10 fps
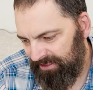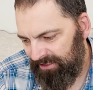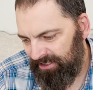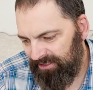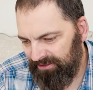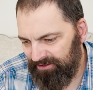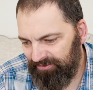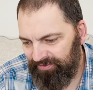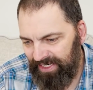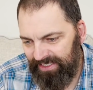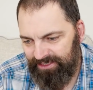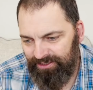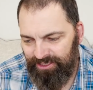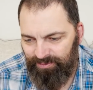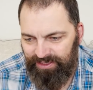lot of little
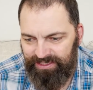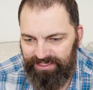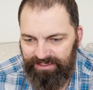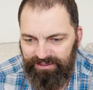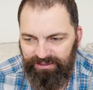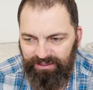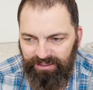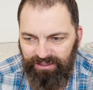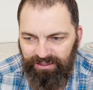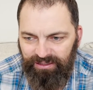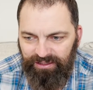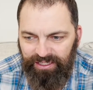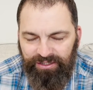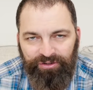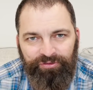factors, but
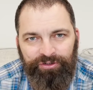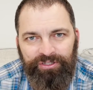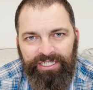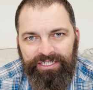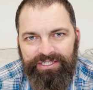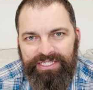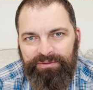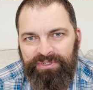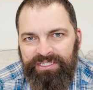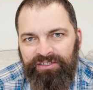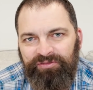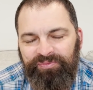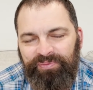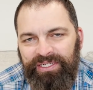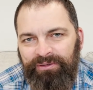yeah, overall, I could see myself
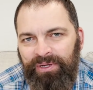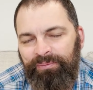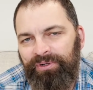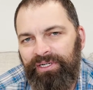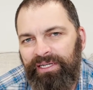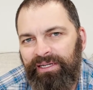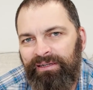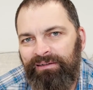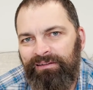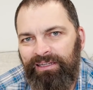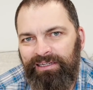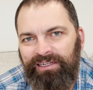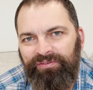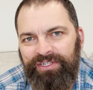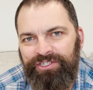being a member again. Like,
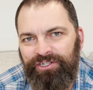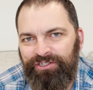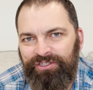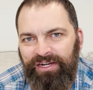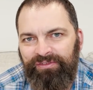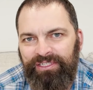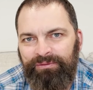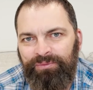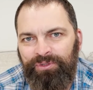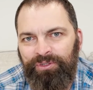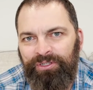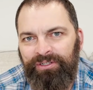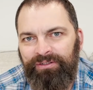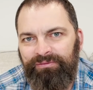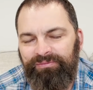if I start traveling
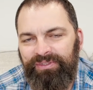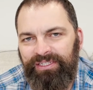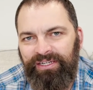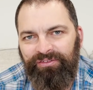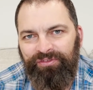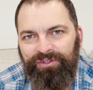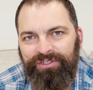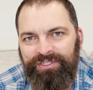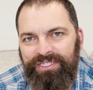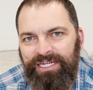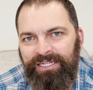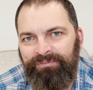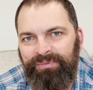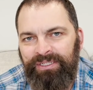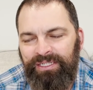more, like in a few years'
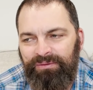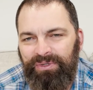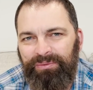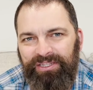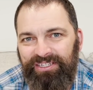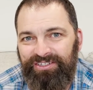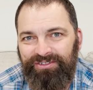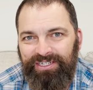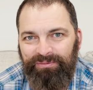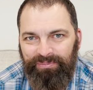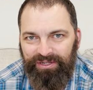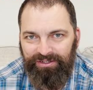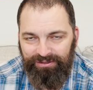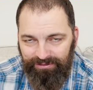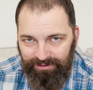time, maybe things will get
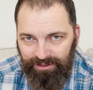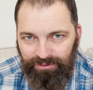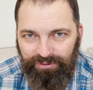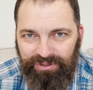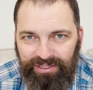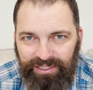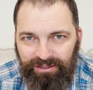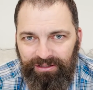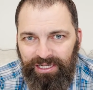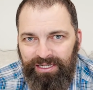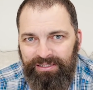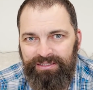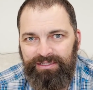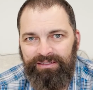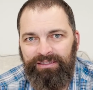better with the
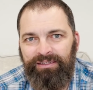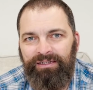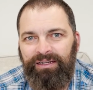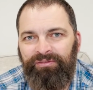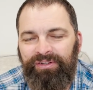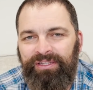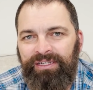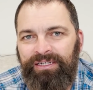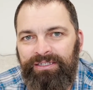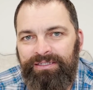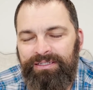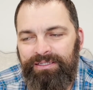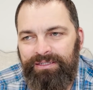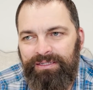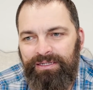airlines and everything else.